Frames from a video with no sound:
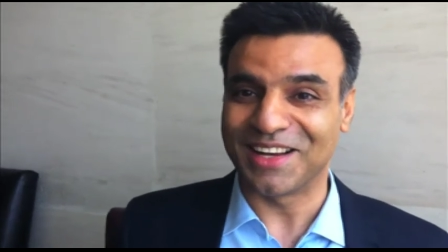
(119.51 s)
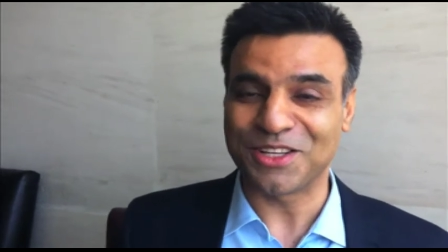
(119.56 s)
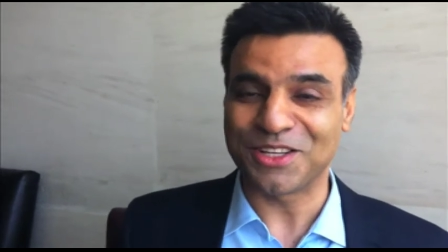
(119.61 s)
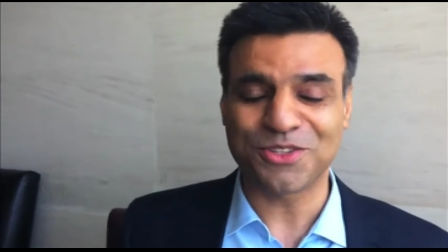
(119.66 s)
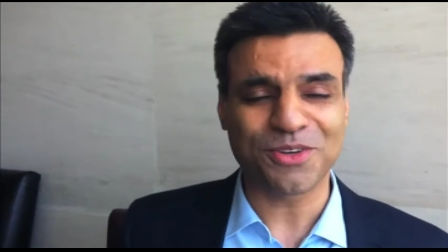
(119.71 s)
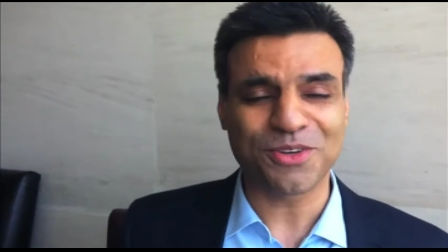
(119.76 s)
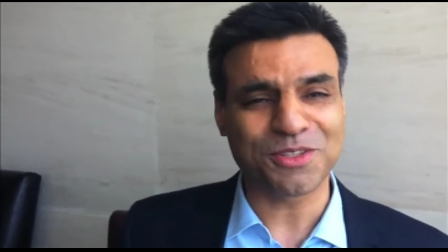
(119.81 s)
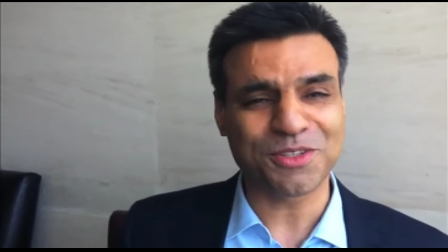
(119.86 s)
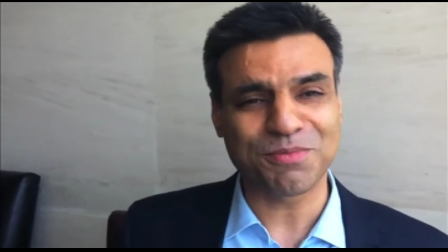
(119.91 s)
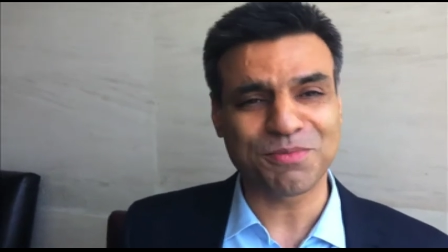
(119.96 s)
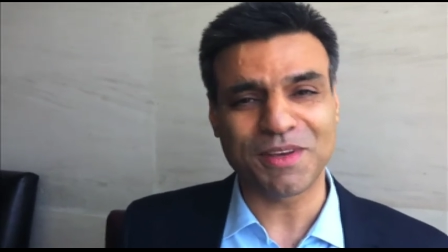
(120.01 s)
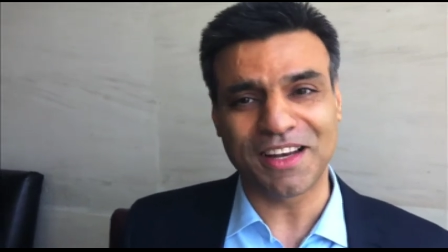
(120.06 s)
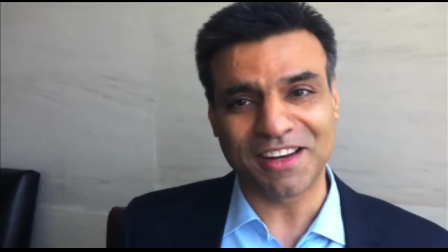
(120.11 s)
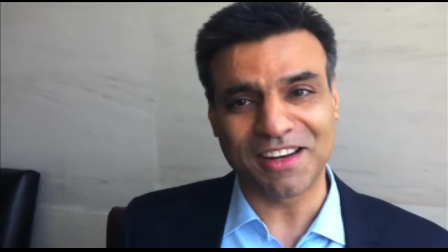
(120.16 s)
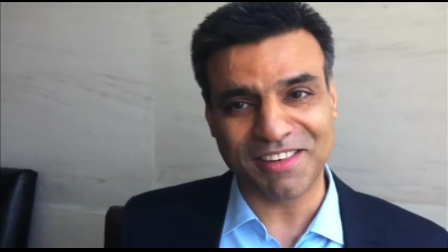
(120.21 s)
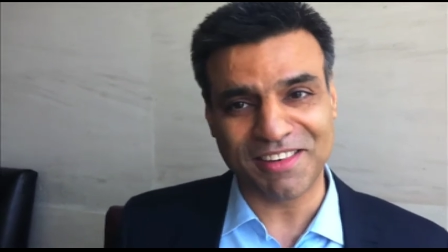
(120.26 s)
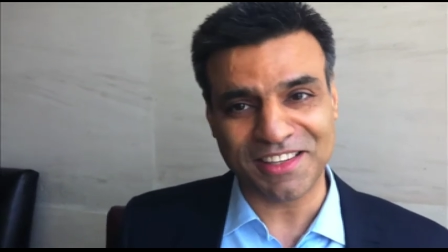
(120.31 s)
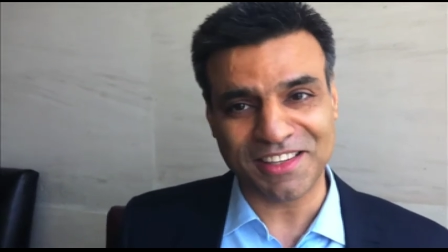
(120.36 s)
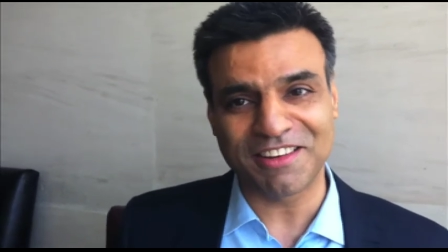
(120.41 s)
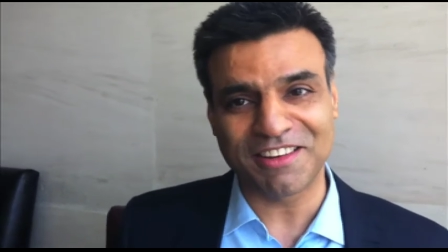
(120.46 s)
So it's been
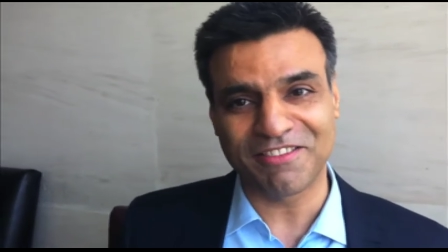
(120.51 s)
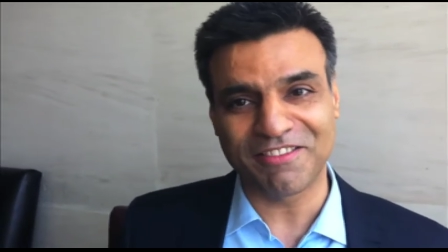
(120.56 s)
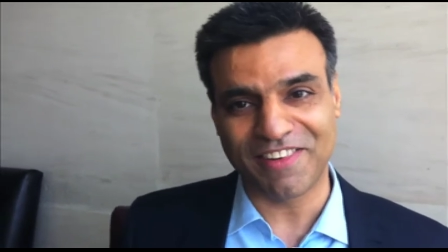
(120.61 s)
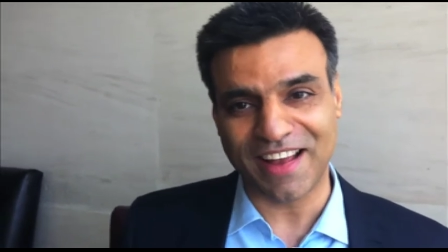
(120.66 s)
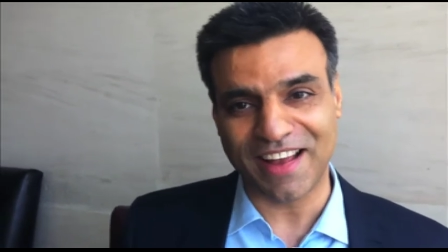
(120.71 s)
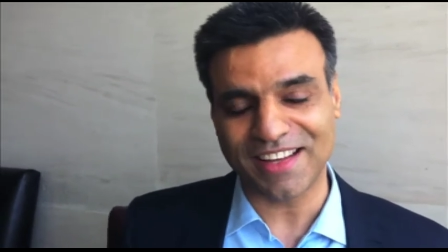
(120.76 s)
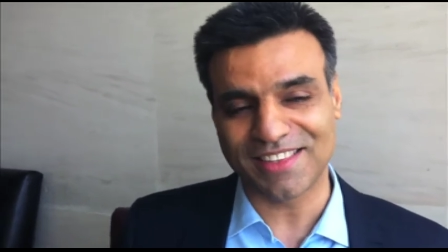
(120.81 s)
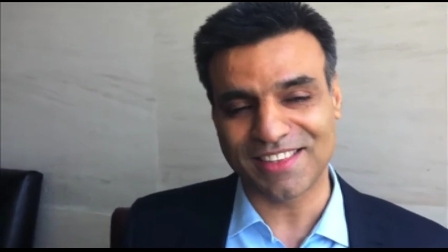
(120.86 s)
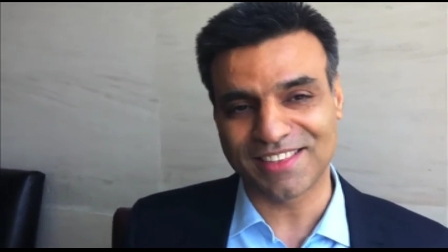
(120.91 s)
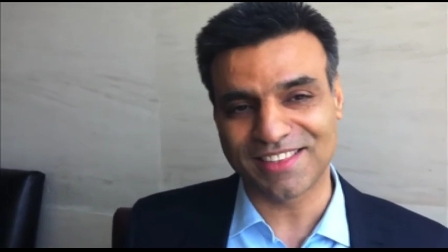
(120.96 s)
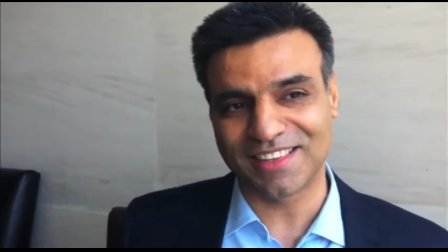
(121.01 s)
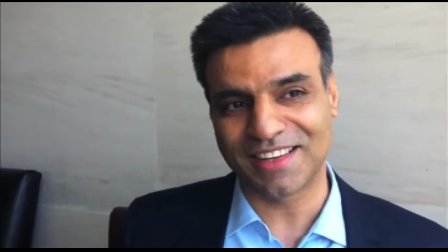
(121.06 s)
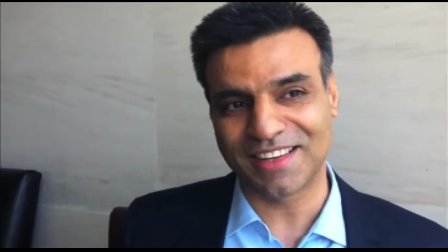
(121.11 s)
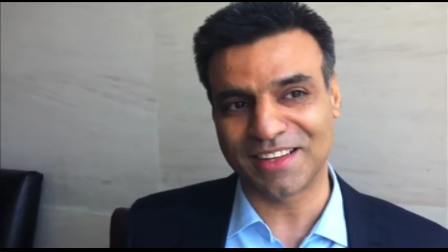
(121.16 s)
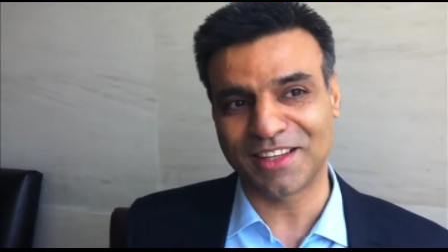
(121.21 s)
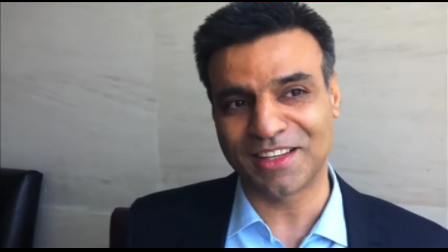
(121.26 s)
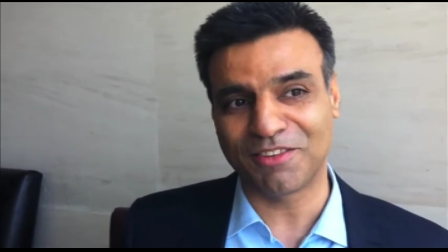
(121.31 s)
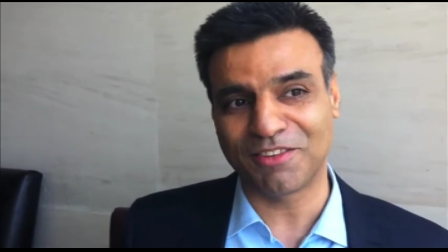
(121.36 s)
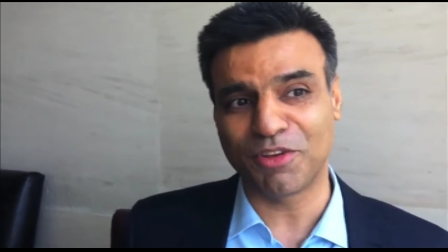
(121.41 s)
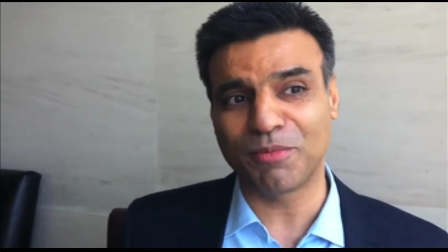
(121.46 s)
interesting facts
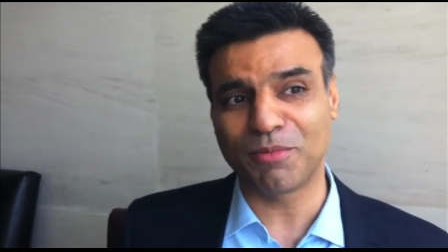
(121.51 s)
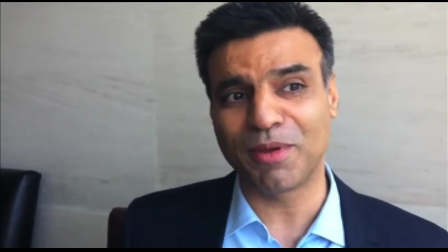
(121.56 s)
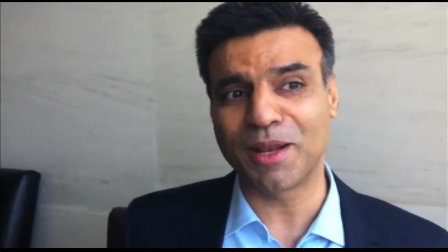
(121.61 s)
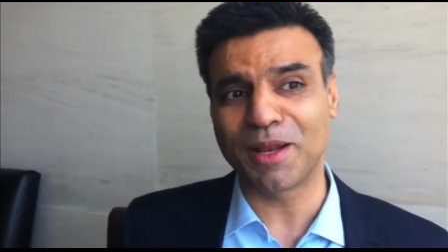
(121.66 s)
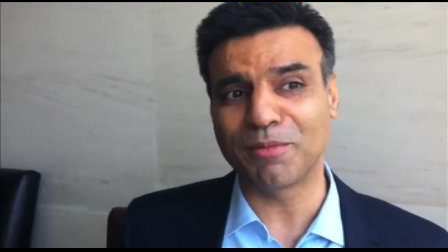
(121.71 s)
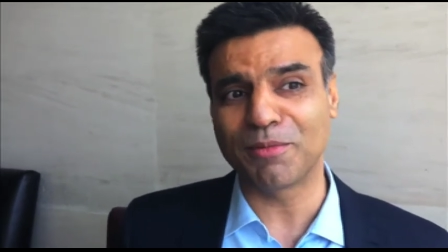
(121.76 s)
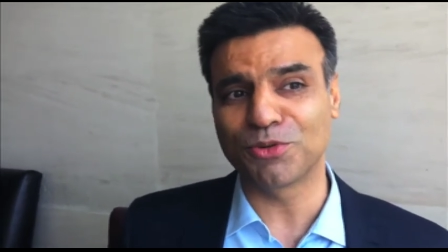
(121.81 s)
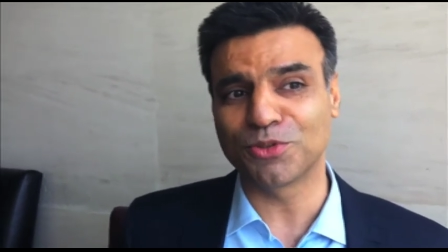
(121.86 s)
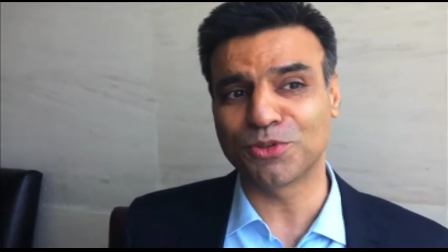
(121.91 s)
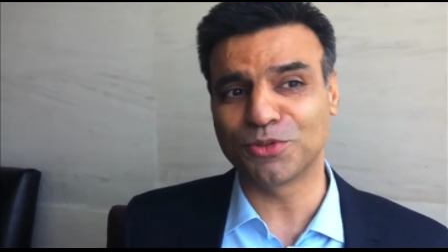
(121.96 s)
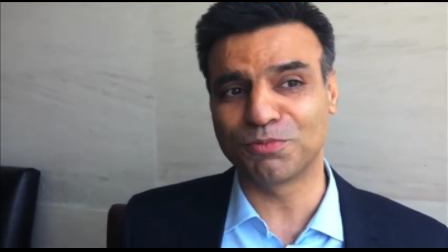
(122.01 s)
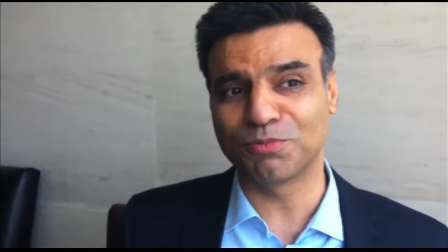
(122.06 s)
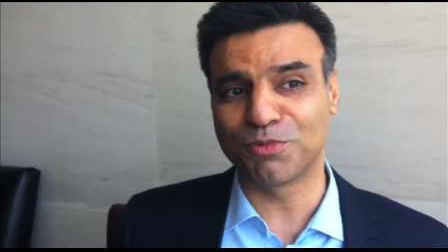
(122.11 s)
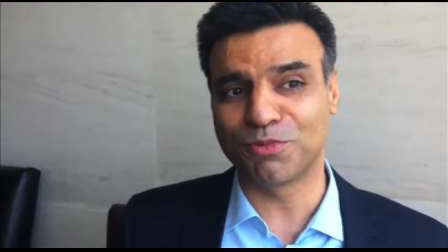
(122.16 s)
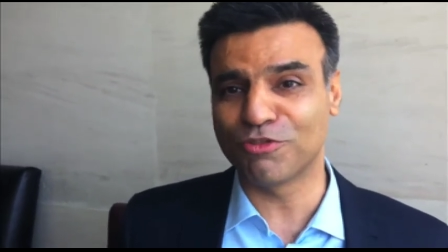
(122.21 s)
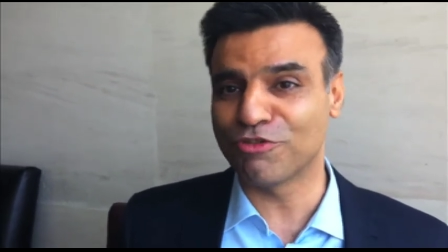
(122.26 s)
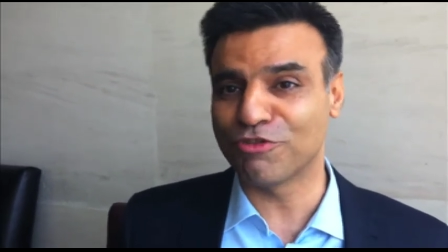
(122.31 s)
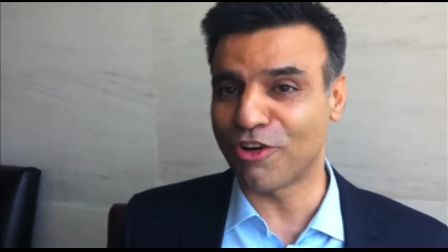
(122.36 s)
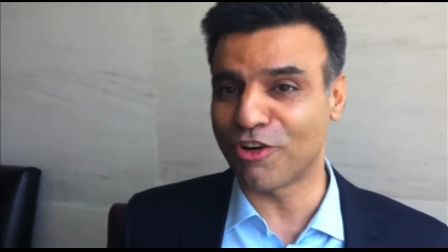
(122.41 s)
that we've been able to put